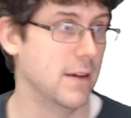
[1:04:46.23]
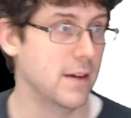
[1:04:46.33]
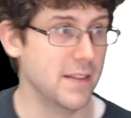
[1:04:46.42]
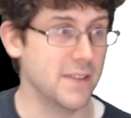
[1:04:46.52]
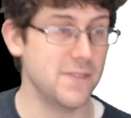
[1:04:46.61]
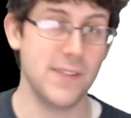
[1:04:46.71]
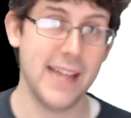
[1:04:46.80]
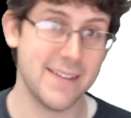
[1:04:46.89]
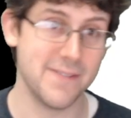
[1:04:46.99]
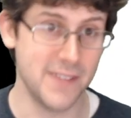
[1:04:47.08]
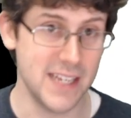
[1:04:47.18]
The
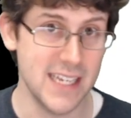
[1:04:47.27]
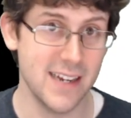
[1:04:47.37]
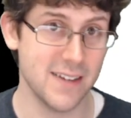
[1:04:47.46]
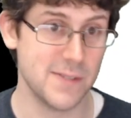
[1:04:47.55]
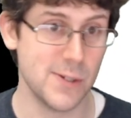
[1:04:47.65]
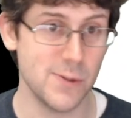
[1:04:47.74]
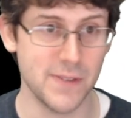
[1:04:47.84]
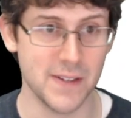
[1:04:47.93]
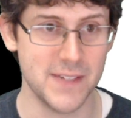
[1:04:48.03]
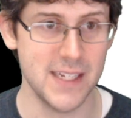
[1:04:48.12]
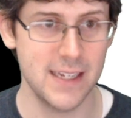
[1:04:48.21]
flat fee of
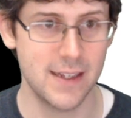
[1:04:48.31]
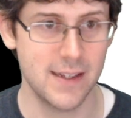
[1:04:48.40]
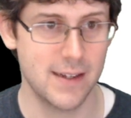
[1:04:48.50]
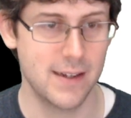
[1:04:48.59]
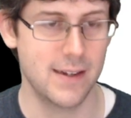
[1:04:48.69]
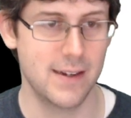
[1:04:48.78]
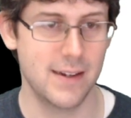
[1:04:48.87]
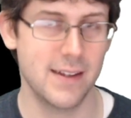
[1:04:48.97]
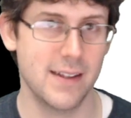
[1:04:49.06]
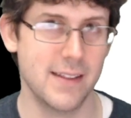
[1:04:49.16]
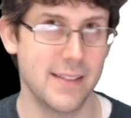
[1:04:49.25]
$2.50,
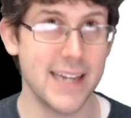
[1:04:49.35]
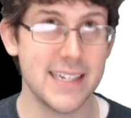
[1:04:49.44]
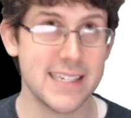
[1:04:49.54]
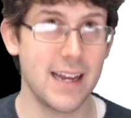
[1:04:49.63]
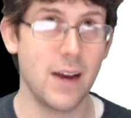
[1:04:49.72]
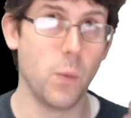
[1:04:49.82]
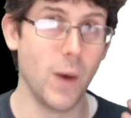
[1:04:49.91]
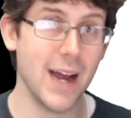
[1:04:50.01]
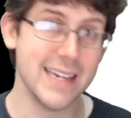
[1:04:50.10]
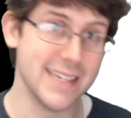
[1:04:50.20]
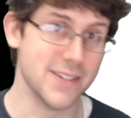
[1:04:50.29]
that's a
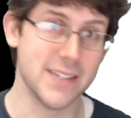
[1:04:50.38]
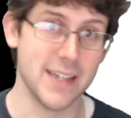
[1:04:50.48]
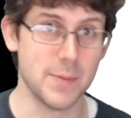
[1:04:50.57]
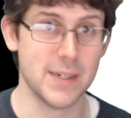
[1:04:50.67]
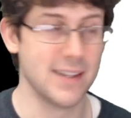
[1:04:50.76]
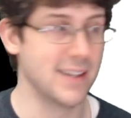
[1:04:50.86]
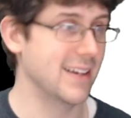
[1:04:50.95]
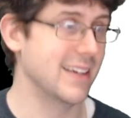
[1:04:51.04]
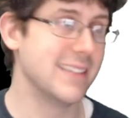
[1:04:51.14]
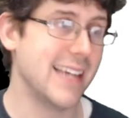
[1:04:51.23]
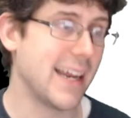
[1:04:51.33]
y-intercept.
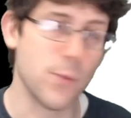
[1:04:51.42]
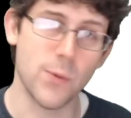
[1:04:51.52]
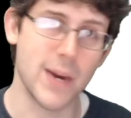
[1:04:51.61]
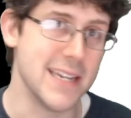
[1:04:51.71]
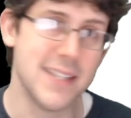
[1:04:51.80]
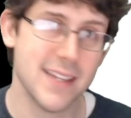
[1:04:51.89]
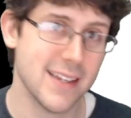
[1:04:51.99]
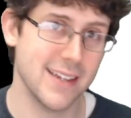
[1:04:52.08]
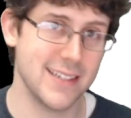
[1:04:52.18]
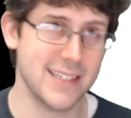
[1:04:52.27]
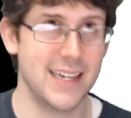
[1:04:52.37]
It's not a rate.
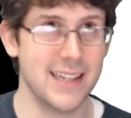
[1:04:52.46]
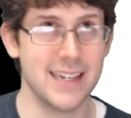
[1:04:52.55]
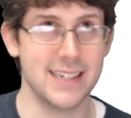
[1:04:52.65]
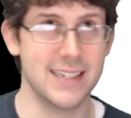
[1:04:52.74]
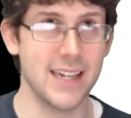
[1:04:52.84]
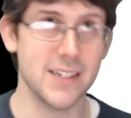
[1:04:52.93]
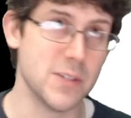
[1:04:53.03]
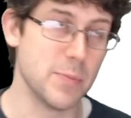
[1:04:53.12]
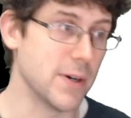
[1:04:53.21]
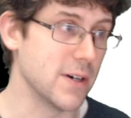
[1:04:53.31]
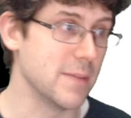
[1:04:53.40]
It's not like dollars
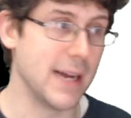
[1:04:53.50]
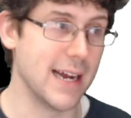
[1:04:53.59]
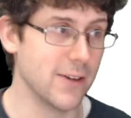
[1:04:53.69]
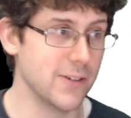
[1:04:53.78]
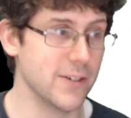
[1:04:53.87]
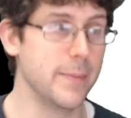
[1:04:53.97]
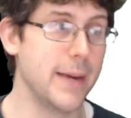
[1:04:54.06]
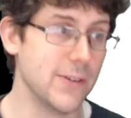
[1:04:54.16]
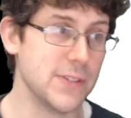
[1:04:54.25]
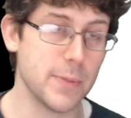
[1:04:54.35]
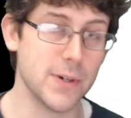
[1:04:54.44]
per pound or
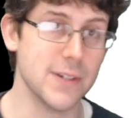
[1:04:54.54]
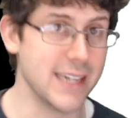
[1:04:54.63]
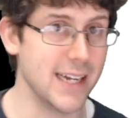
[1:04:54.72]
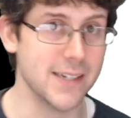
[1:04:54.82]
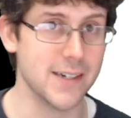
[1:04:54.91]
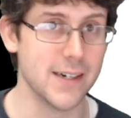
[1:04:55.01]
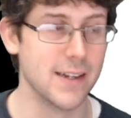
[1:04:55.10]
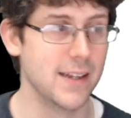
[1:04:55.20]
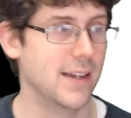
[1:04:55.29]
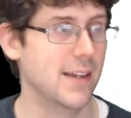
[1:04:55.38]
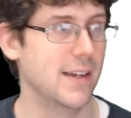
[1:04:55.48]
pounds per dollar.
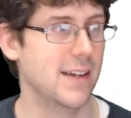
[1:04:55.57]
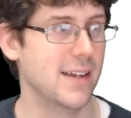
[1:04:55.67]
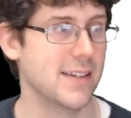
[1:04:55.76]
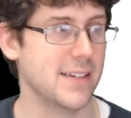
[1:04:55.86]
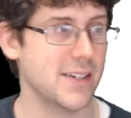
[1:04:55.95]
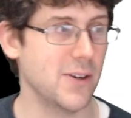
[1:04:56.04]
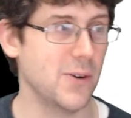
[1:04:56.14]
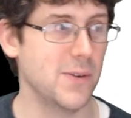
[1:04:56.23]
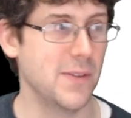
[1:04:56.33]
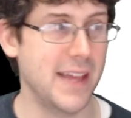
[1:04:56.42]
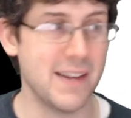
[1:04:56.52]

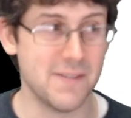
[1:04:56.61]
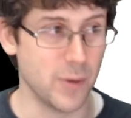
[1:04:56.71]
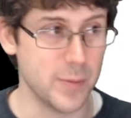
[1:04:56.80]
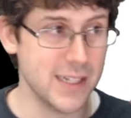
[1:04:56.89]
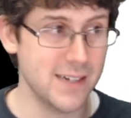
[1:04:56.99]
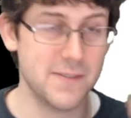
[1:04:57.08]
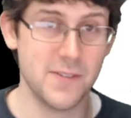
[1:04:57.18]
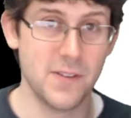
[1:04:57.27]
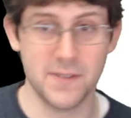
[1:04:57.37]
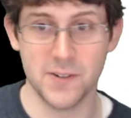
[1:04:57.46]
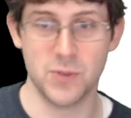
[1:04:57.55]
So that formula for
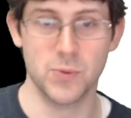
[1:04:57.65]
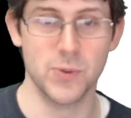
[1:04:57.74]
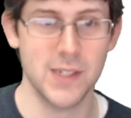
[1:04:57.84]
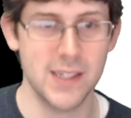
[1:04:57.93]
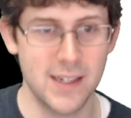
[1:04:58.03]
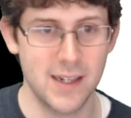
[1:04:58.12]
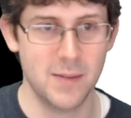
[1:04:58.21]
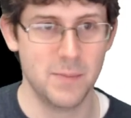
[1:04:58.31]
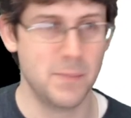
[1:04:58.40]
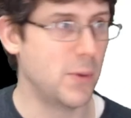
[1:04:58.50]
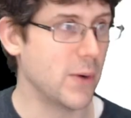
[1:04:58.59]
the first rule,
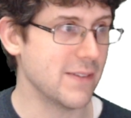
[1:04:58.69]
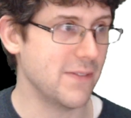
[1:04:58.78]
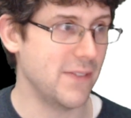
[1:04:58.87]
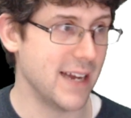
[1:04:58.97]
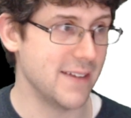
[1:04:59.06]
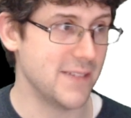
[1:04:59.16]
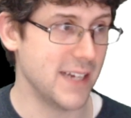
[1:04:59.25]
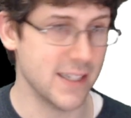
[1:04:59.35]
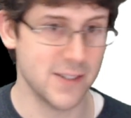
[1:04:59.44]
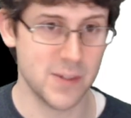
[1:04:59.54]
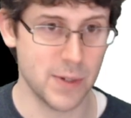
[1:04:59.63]

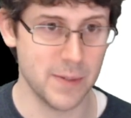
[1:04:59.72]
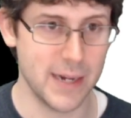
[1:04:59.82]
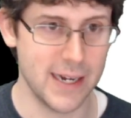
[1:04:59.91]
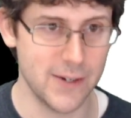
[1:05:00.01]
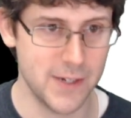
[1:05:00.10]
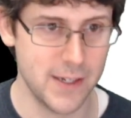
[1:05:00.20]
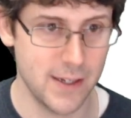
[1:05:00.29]
$0.5 per pound,